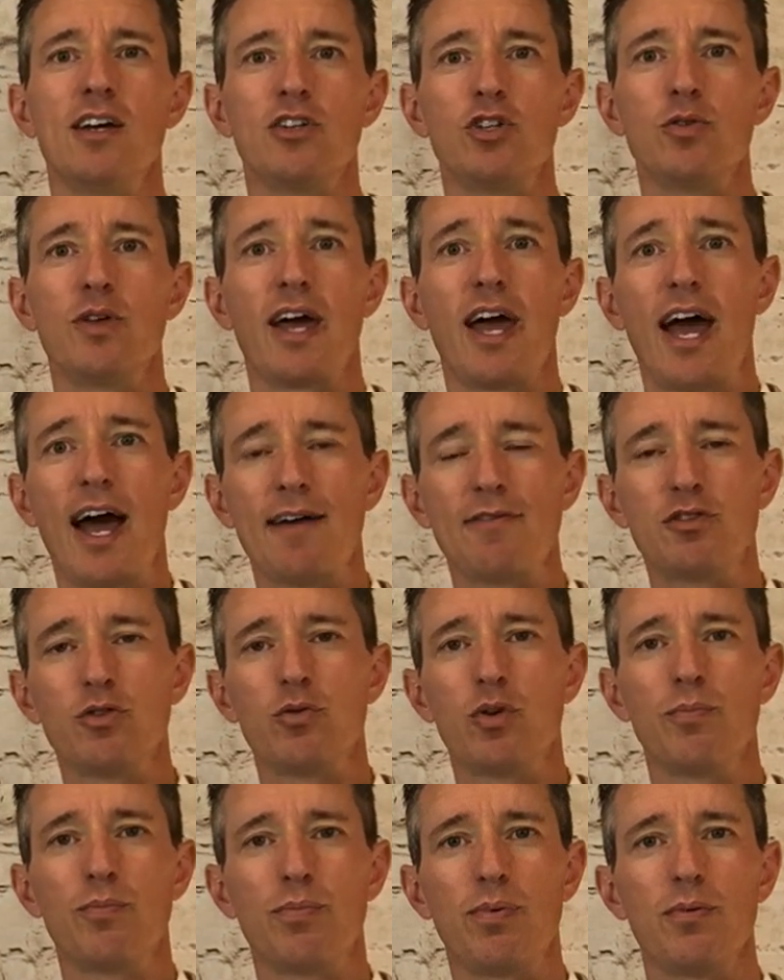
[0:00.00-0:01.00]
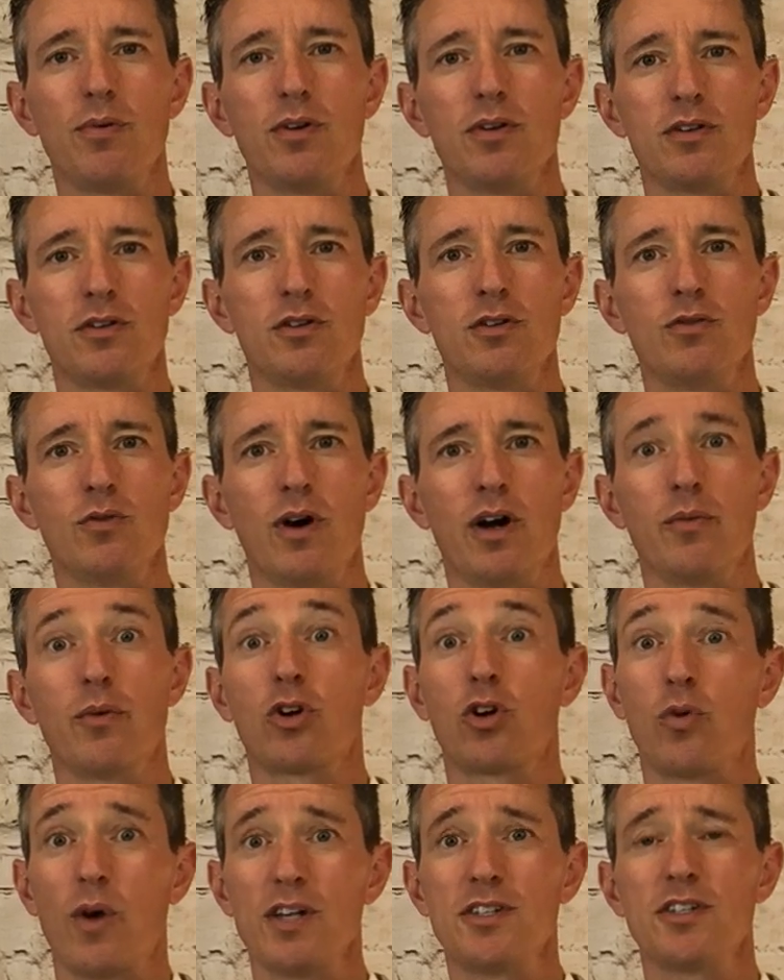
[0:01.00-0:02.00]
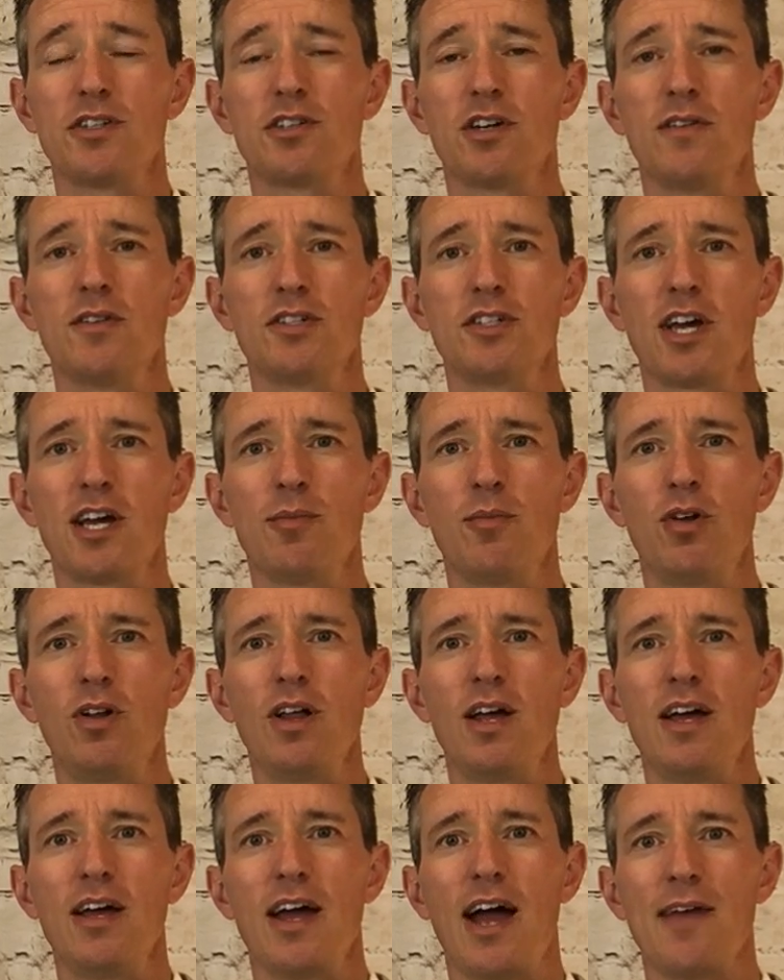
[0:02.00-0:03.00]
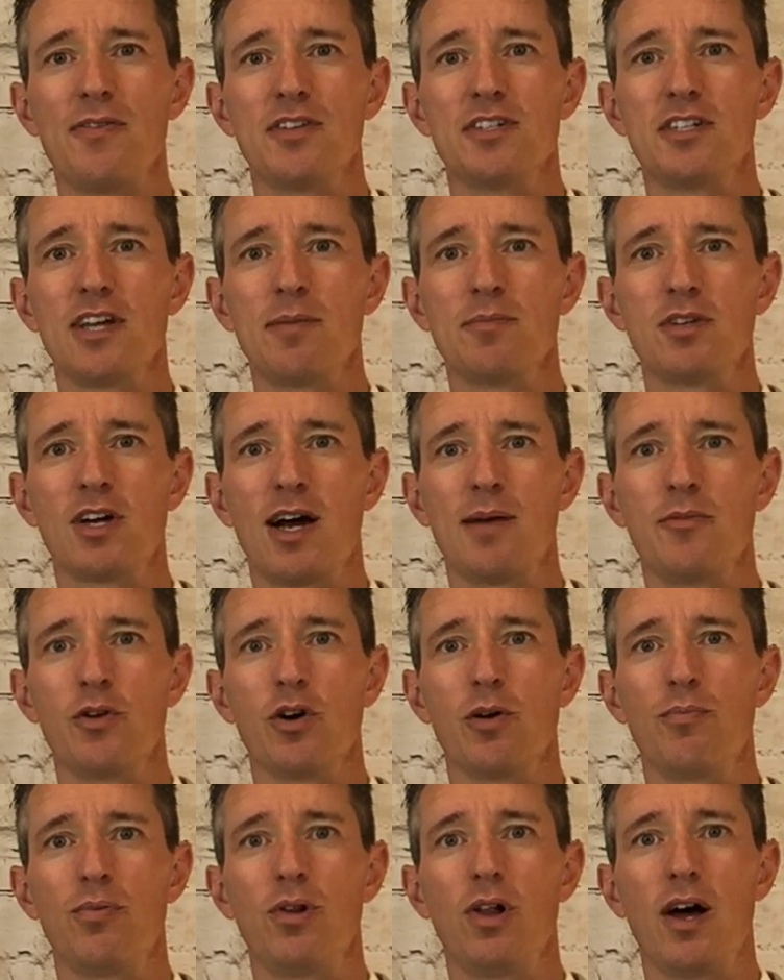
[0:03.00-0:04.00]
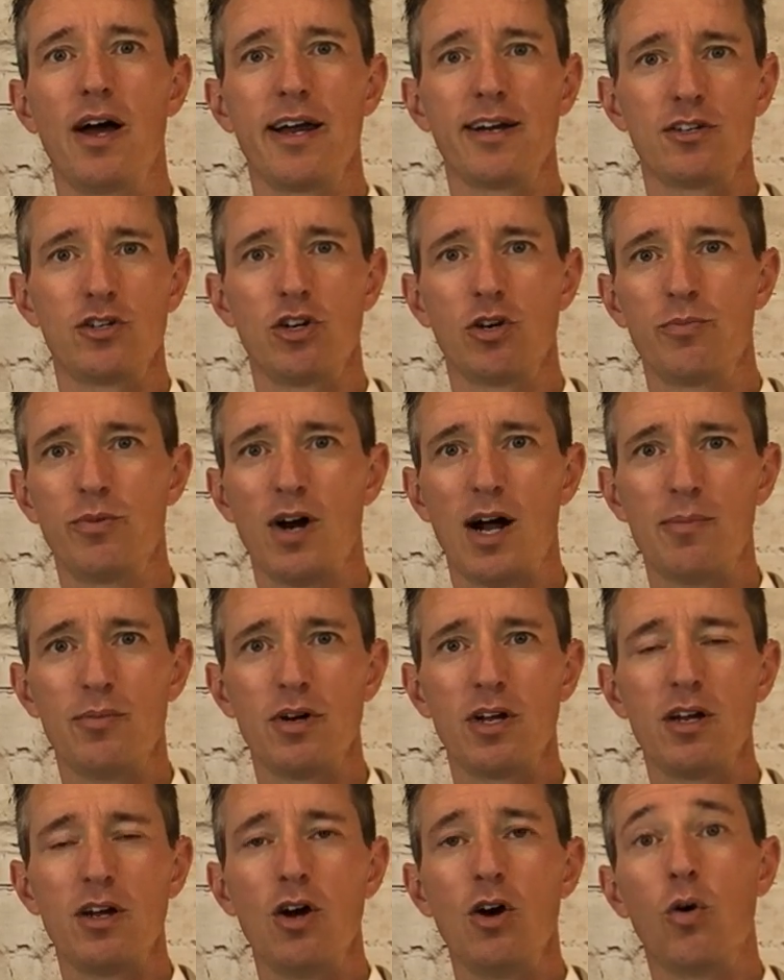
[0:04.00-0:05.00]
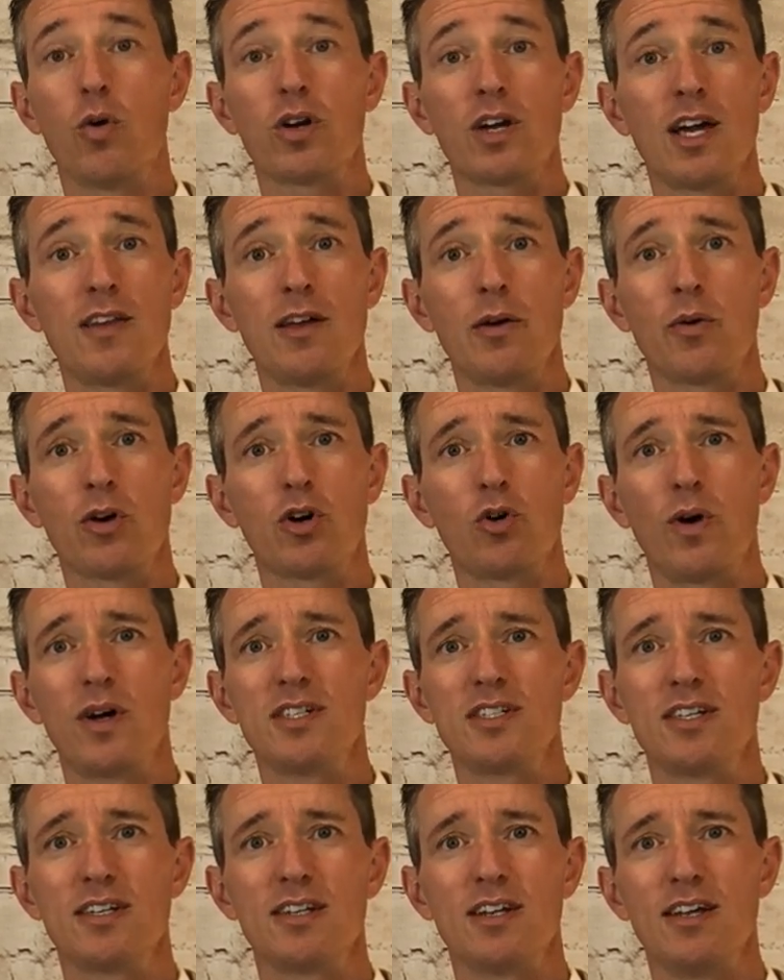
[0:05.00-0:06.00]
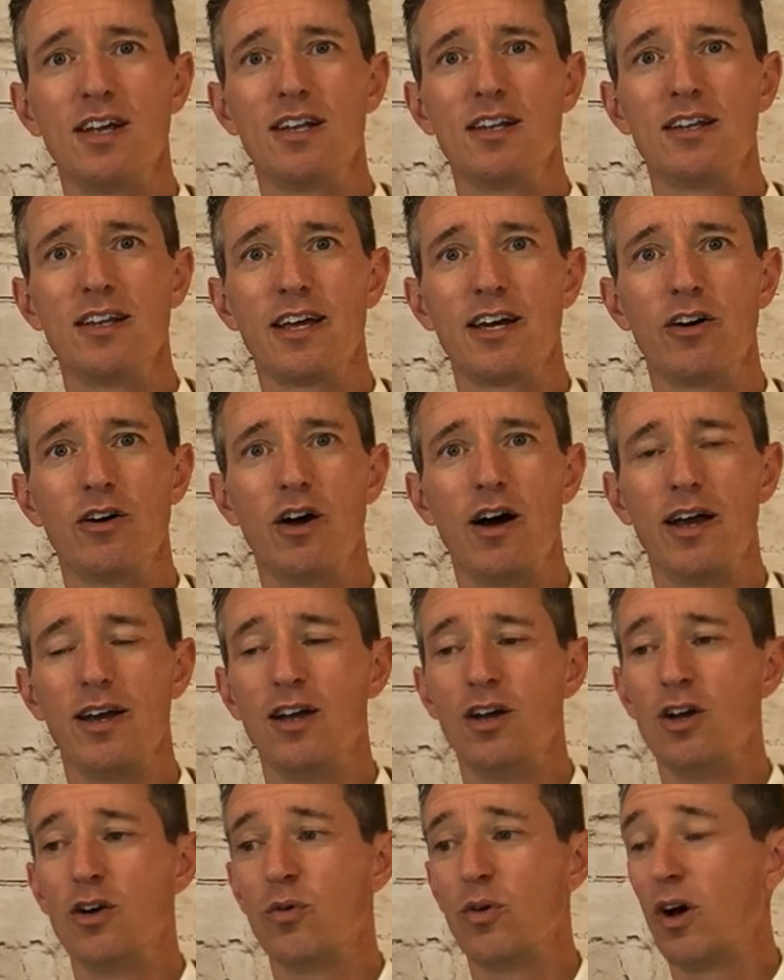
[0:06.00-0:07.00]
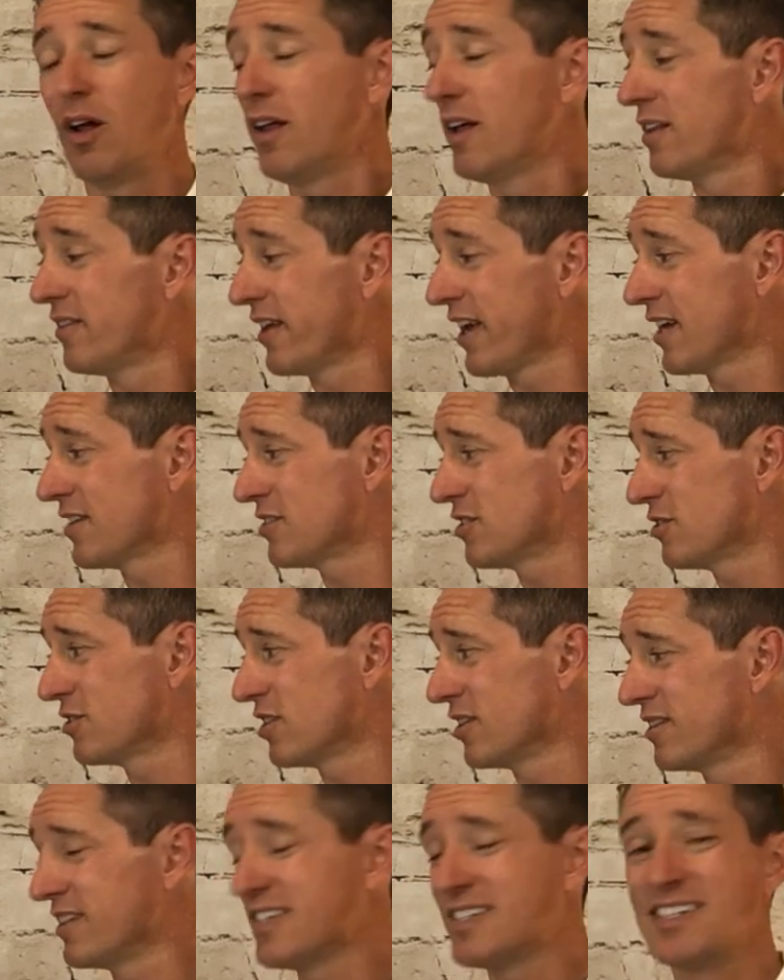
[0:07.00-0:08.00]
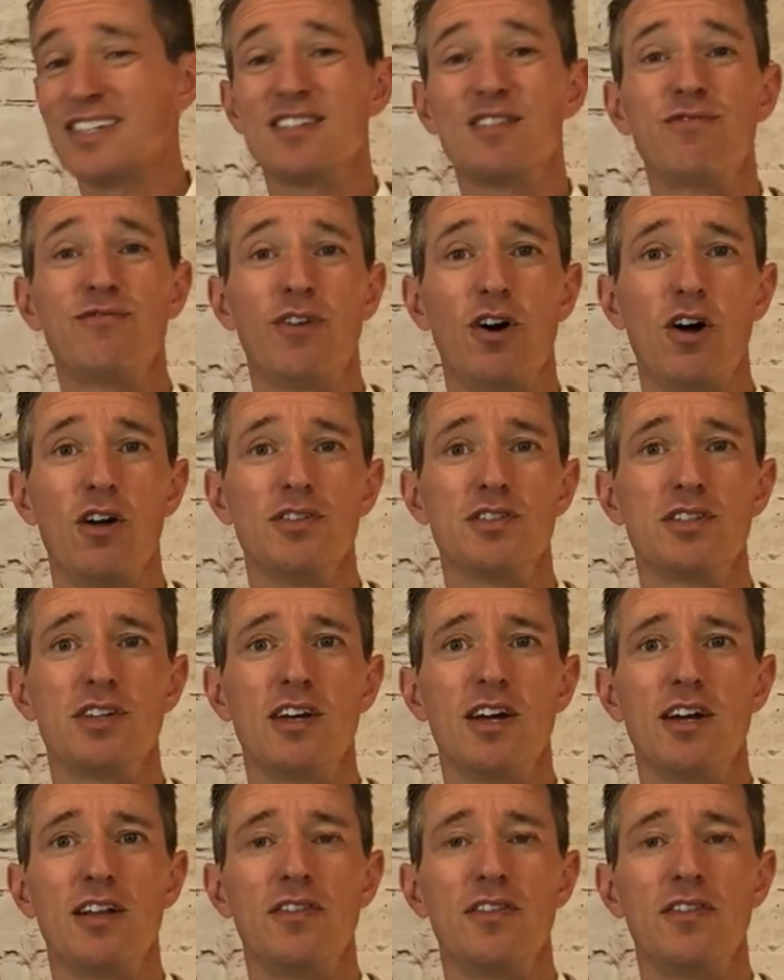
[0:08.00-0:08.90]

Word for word: Do they have to, rep- to uh, request the service animal at the same time they're applying to your property, or can they request it later on? Well, the answer to this is false.